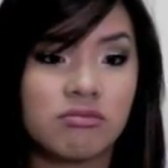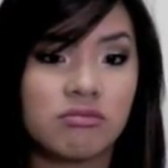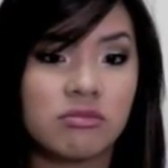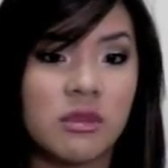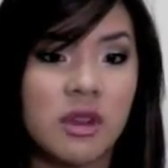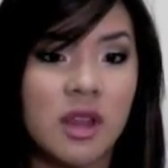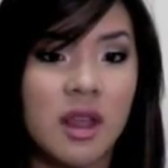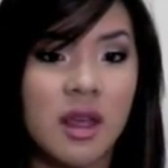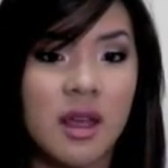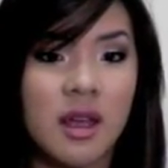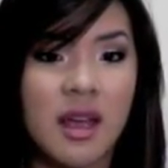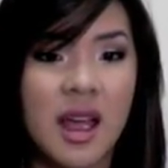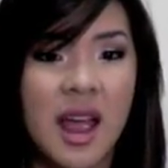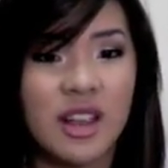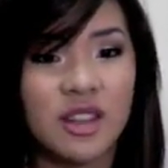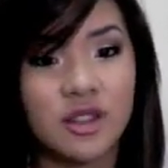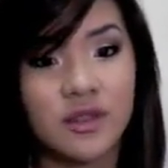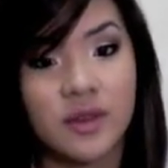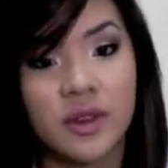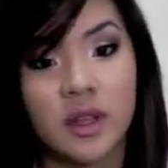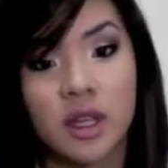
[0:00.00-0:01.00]
my god, I
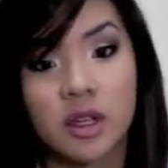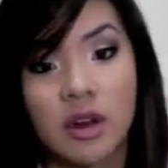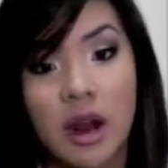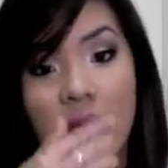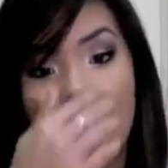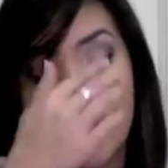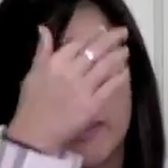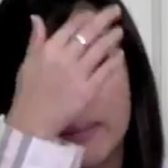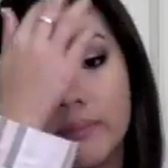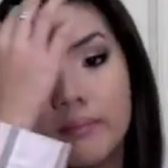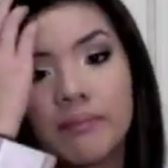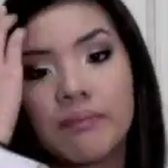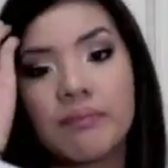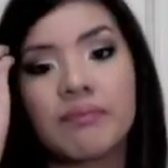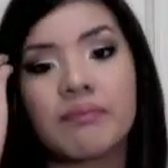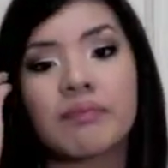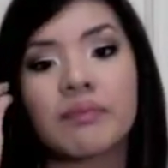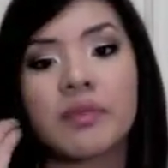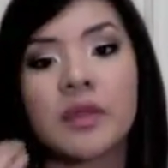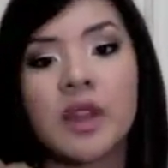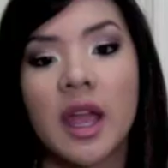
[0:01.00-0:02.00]
just feel like crap,
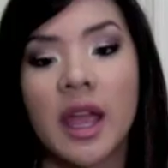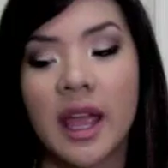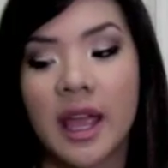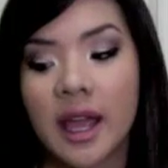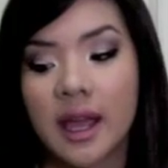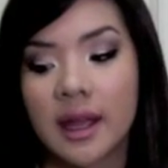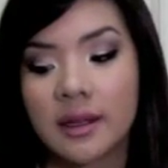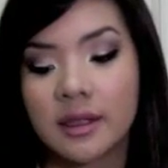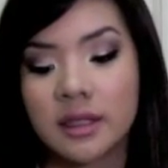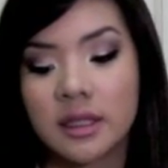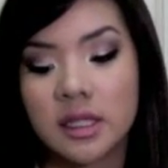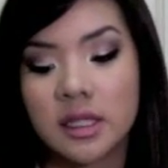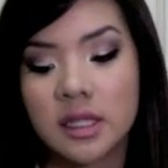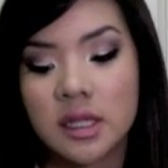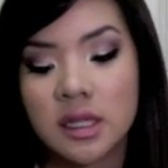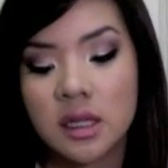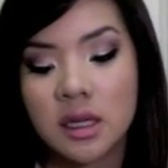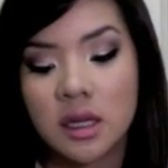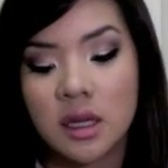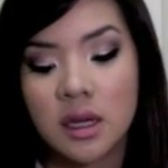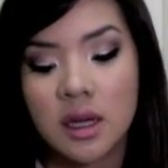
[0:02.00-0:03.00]
and
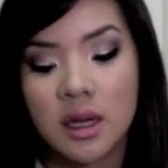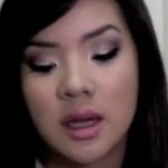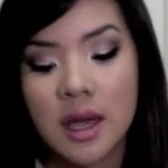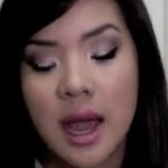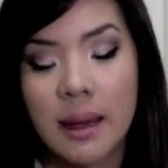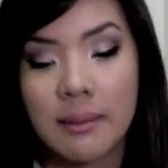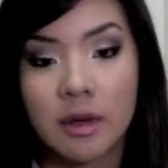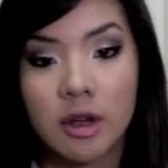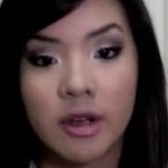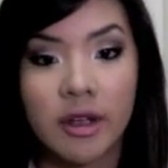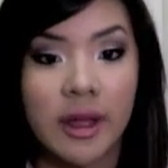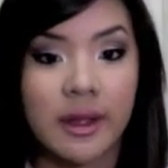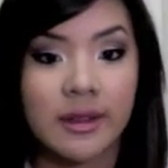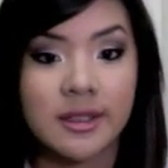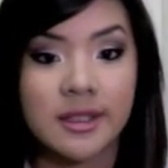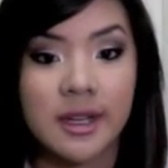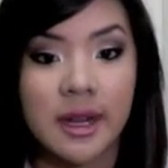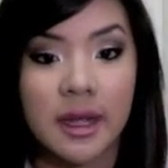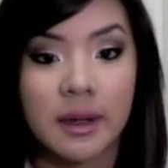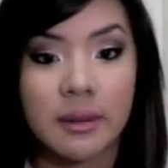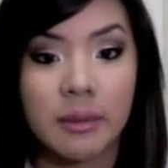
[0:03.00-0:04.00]
I'm going out
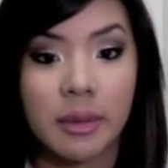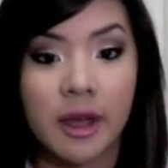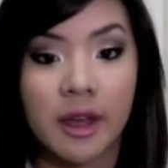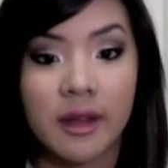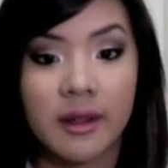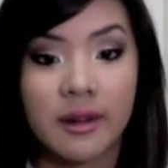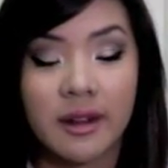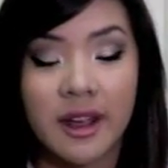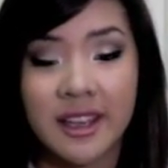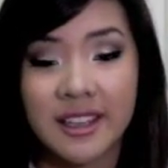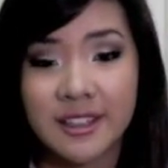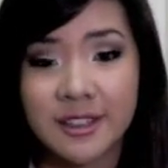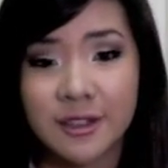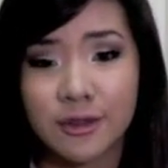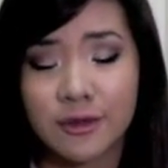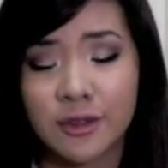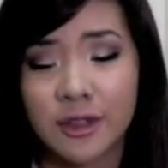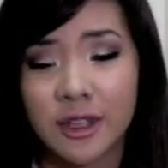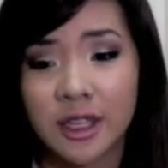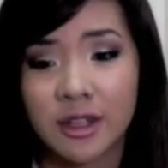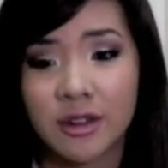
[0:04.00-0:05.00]
tonight, but I still
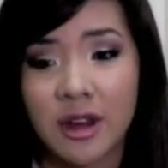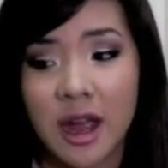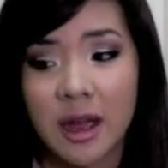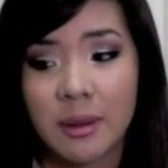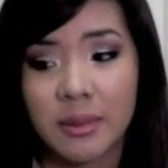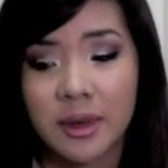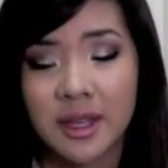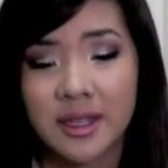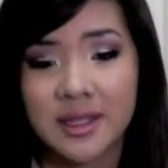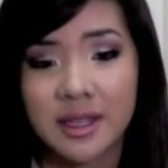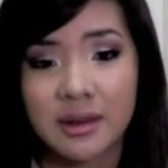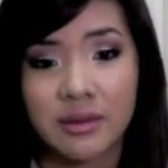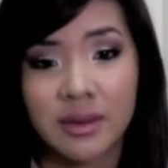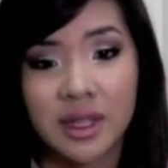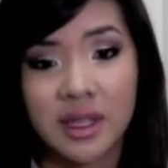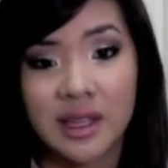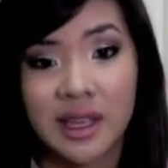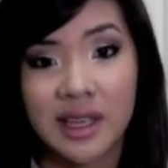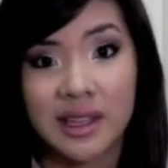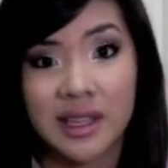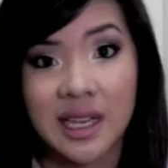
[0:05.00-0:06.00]
feel like crap because I really
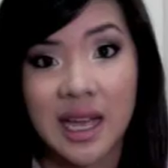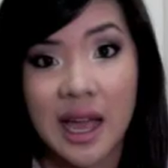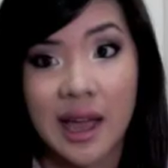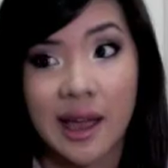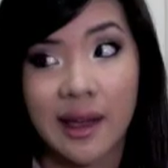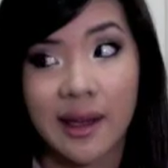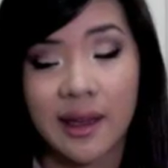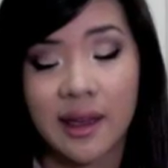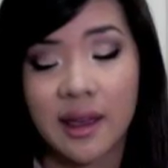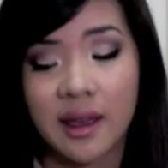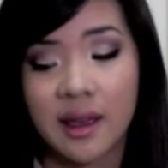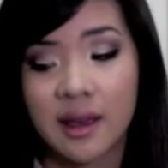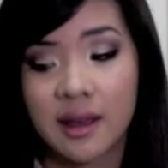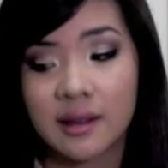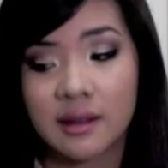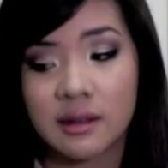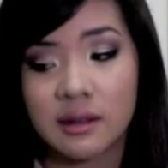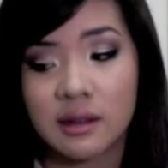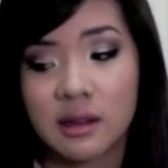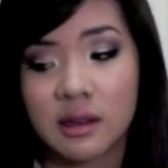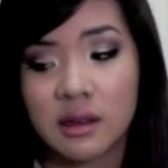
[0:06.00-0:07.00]
like the guy,
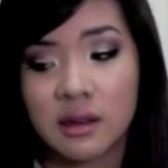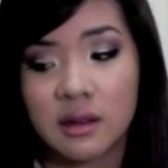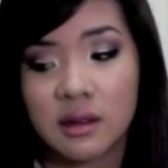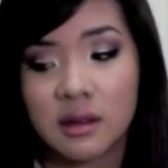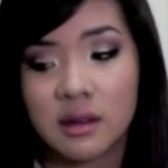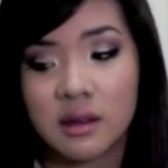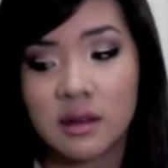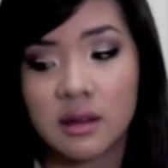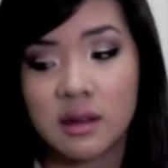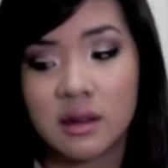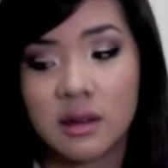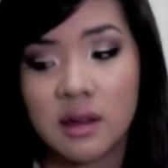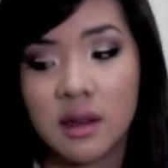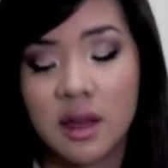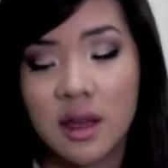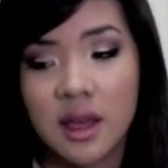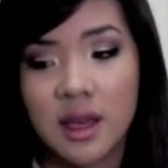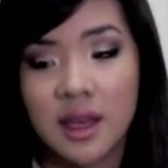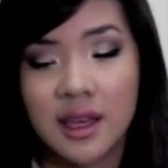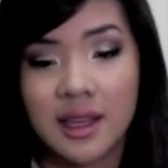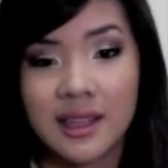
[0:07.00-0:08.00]
and
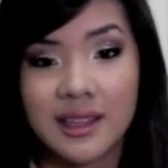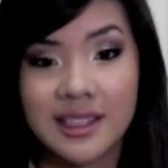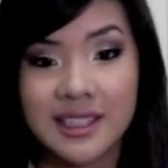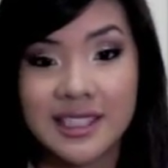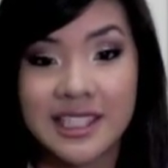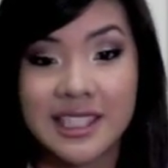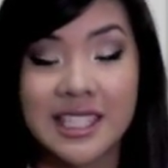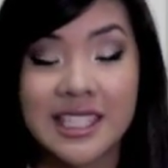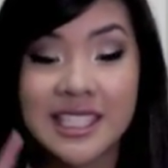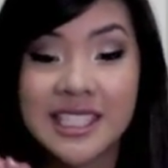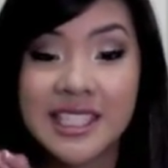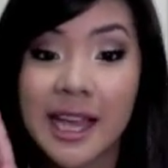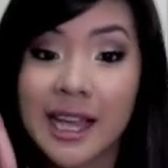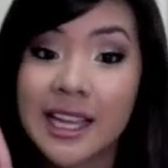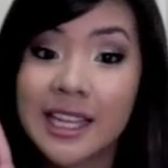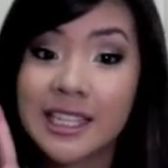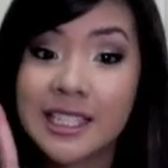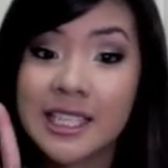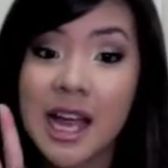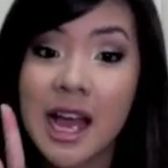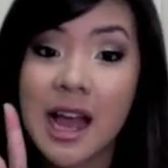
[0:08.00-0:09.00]
this is the
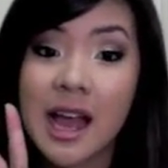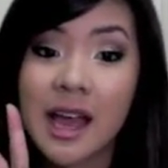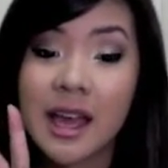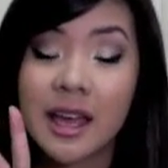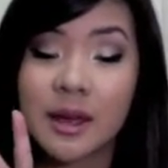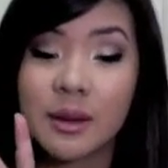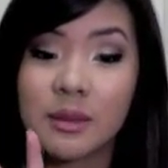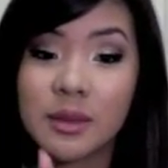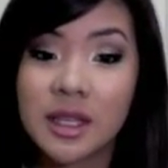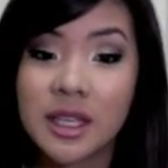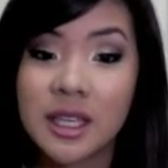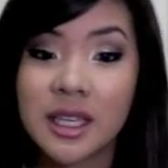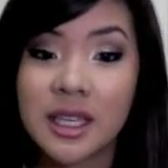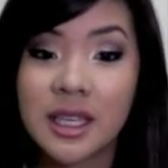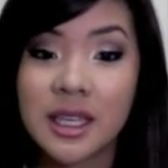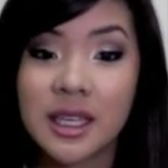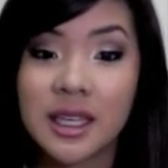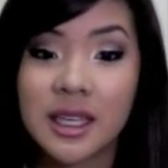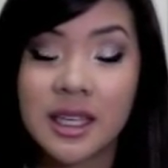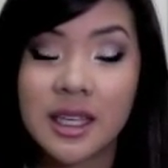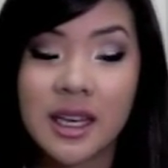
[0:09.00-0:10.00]
second time
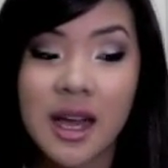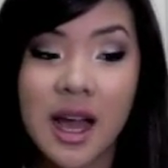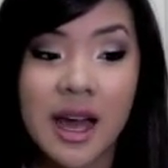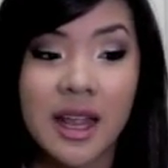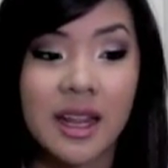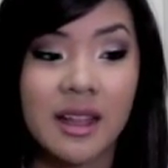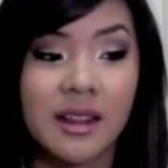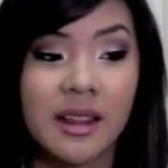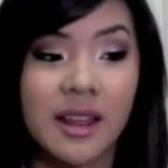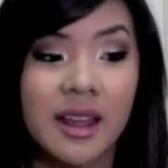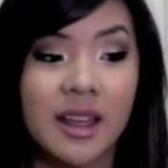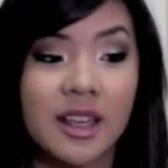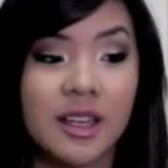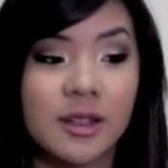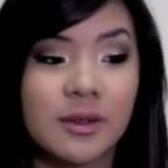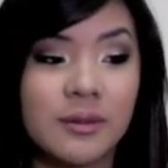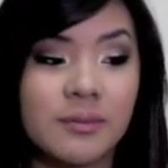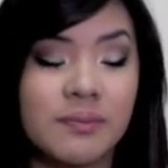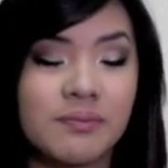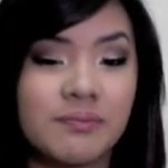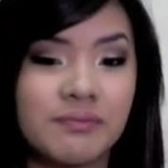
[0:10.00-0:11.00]
he kind of like
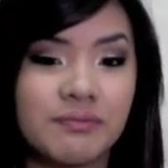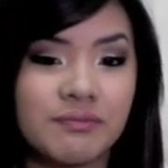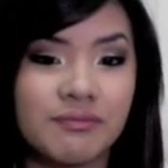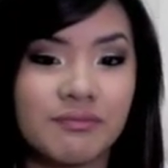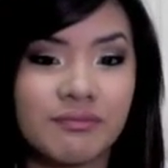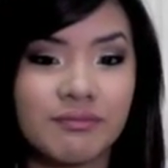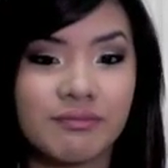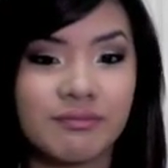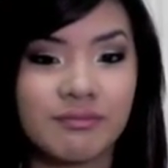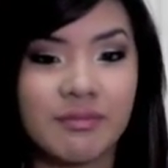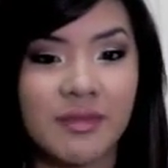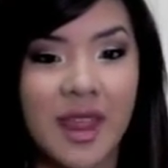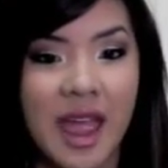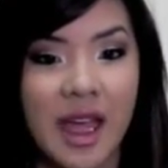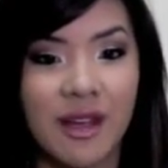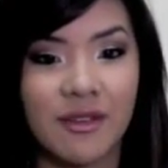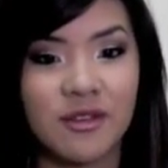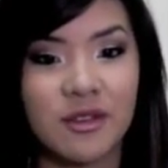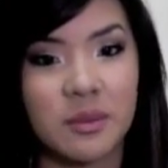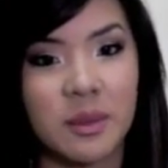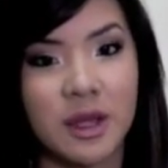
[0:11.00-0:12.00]

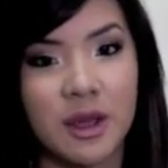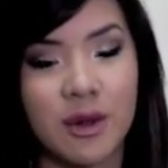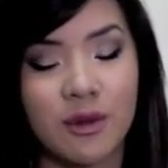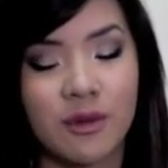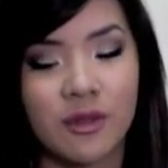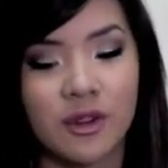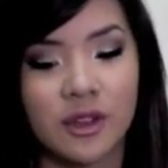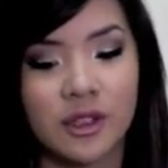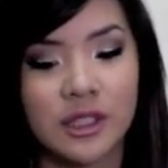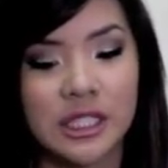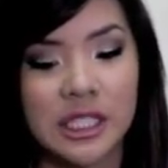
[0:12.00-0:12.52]
effed me over,